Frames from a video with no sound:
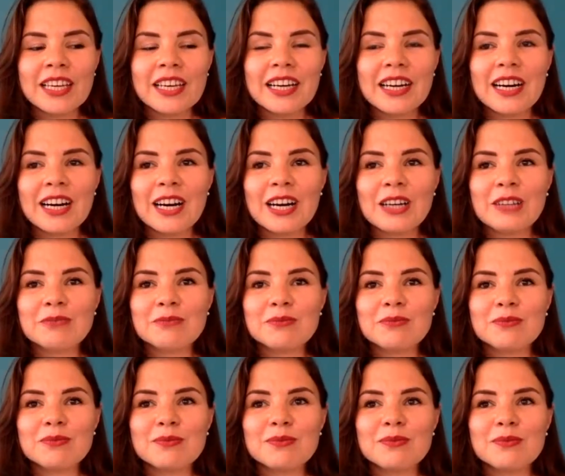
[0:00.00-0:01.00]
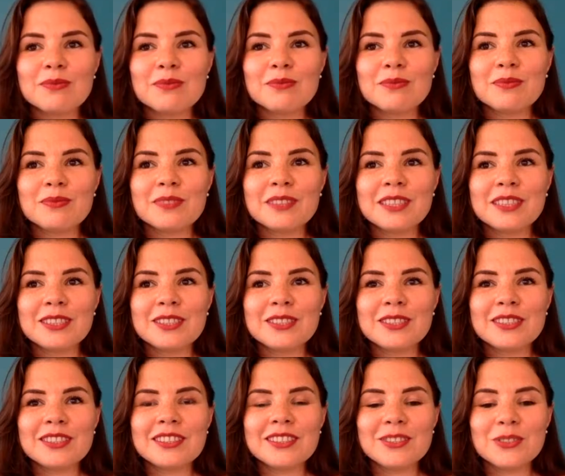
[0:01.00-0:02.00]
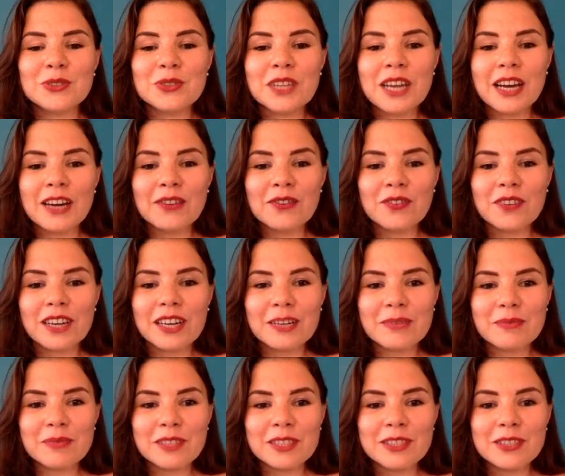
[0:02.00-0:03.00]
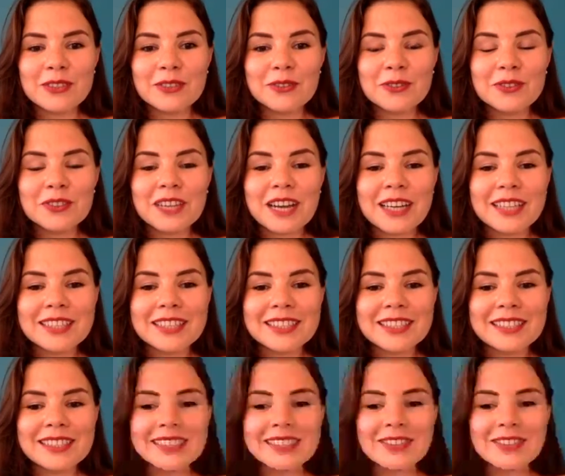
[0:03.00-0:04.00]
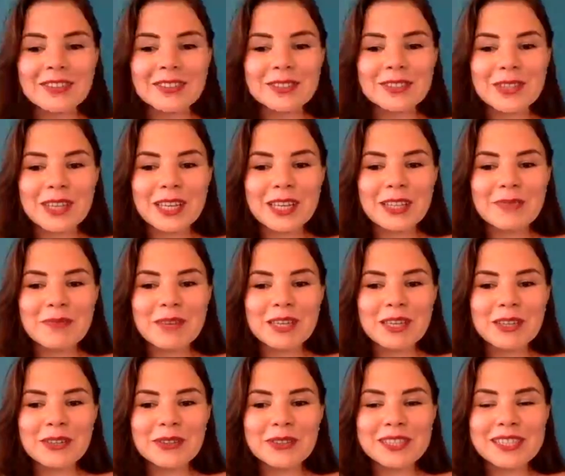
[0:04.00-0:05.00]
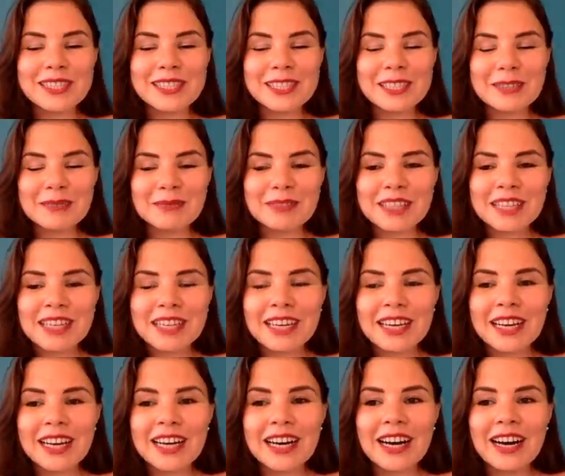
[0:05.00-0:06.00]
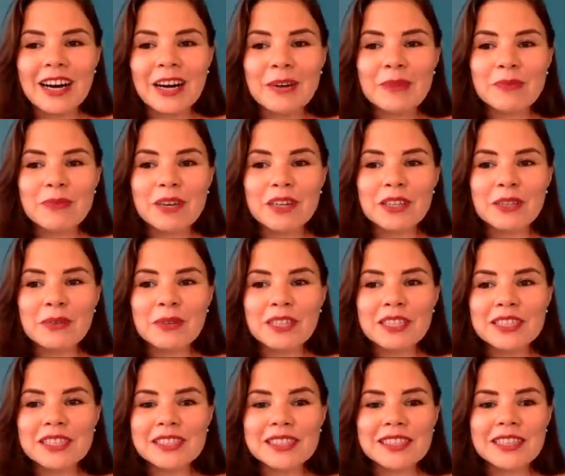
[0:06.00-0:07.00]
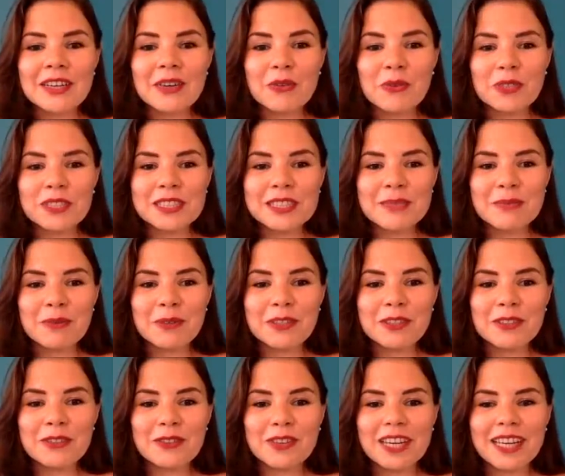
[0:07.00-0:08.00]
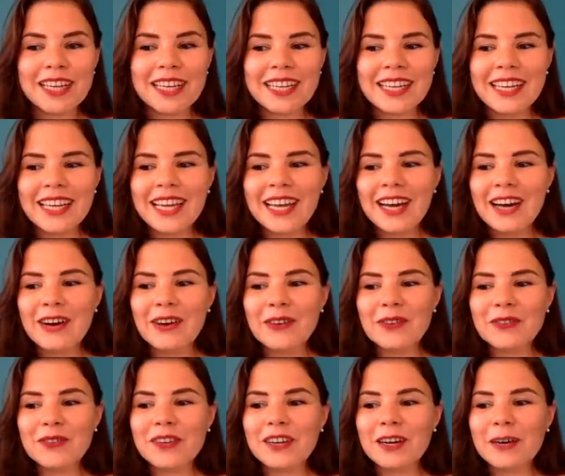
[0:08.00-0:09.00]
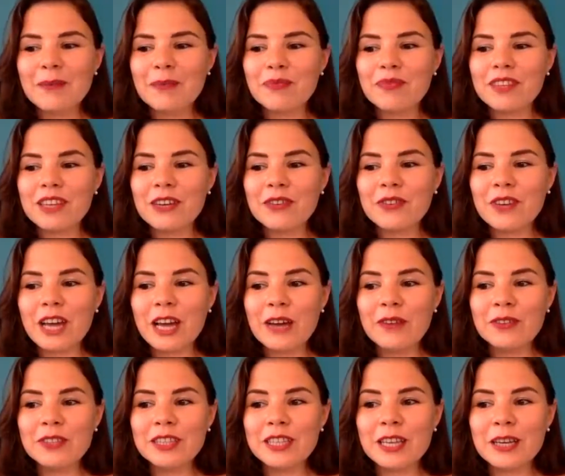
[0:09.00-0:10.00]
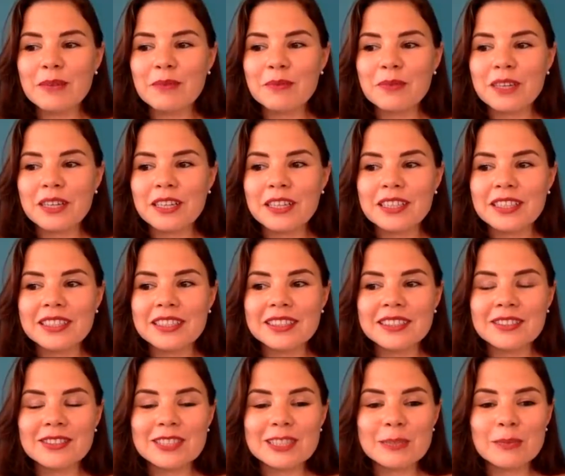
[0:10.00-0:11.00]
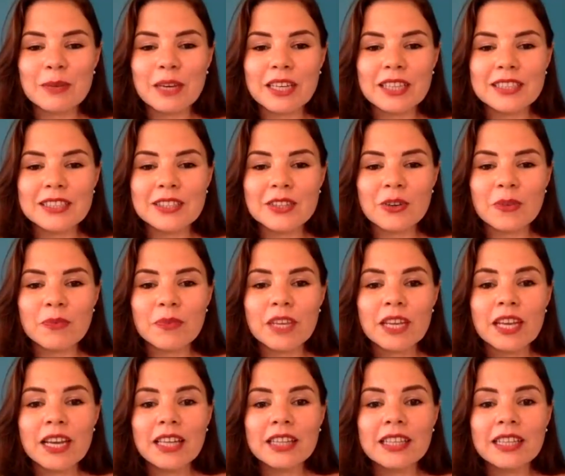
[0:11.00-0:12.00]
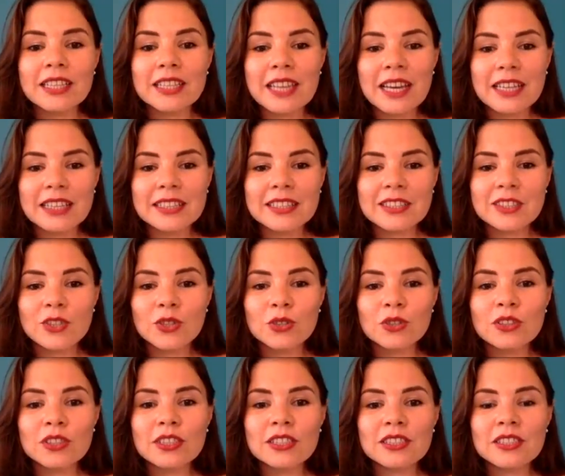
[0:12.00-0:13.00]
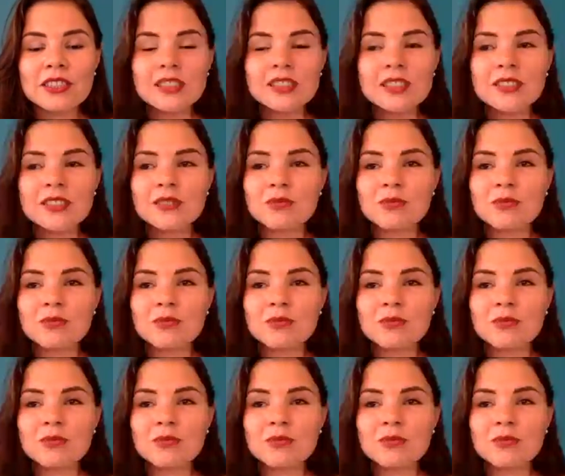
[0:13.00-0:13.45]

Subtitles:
that you have you guys all together make a good team. Otherwise, what's the point of of having them in your space? So, like that. Don't they